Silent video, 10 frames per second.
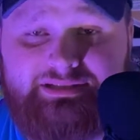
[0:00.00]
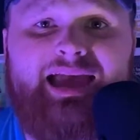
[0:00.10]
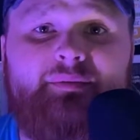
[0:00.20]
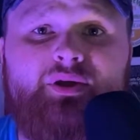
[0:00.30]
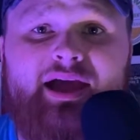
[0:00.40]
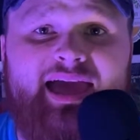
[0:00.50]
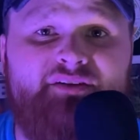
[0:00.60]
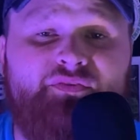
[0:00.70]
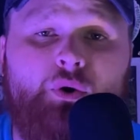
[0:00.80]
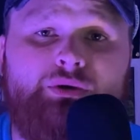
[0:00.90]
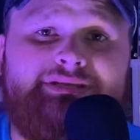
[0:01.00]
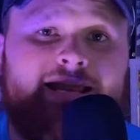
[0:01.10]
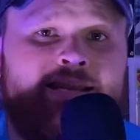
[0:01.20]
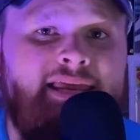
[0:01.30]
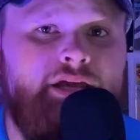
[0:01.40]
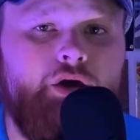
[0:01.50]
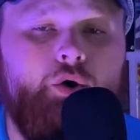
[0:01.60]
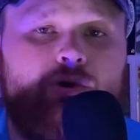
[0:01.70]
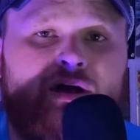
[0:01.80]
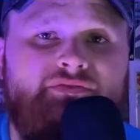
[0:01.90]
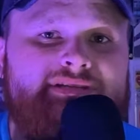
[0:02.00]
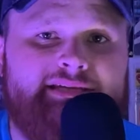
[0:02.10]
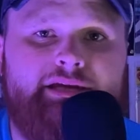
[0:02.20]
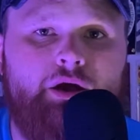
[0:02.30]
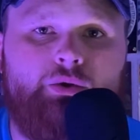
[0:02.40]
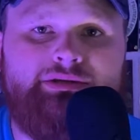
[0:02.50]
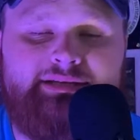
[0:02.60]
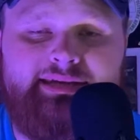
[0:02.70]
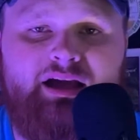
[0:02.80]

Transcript: I am your half-host, Nico of COC.